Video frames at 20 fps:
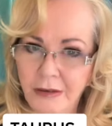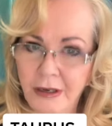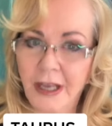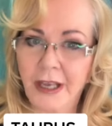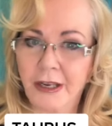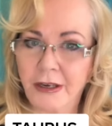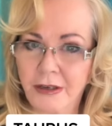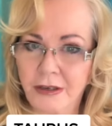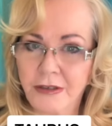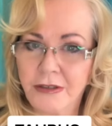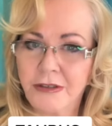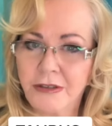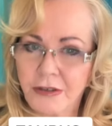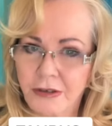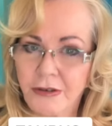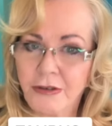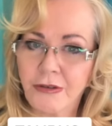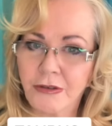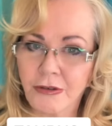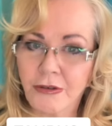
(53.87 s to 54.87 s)
and
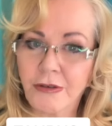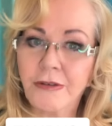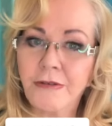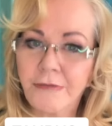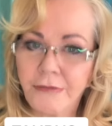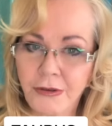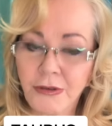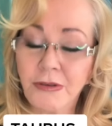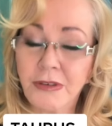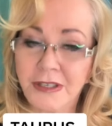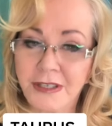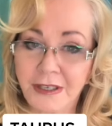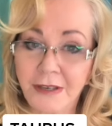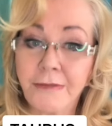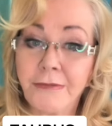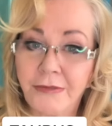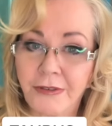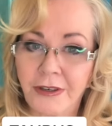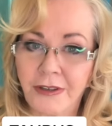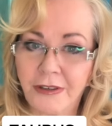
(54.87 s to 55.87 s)
you know, you can feel
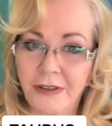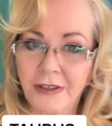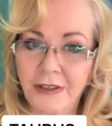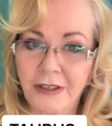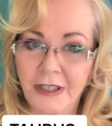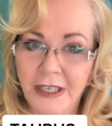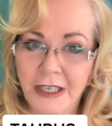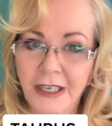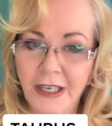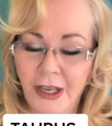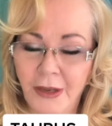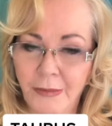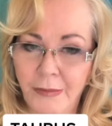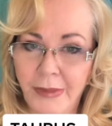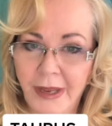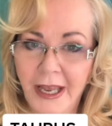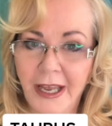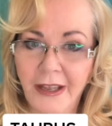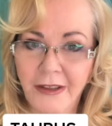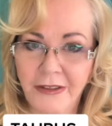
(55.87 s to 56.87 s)
differently
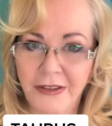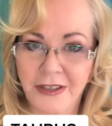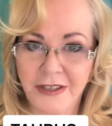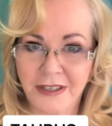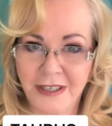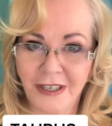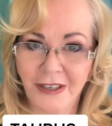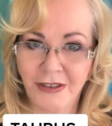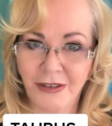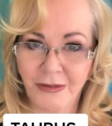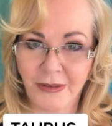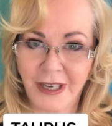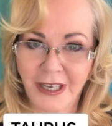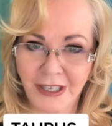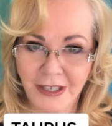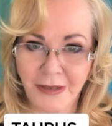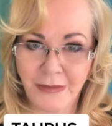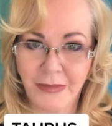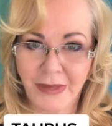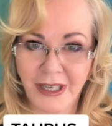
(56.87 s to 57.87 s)
about the
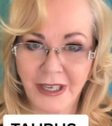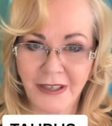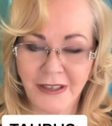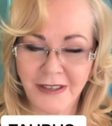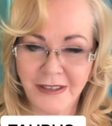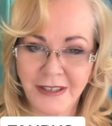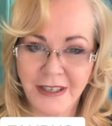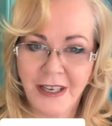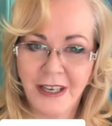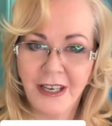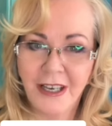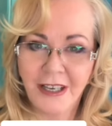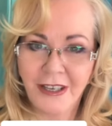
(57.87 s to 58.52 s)
situation, because,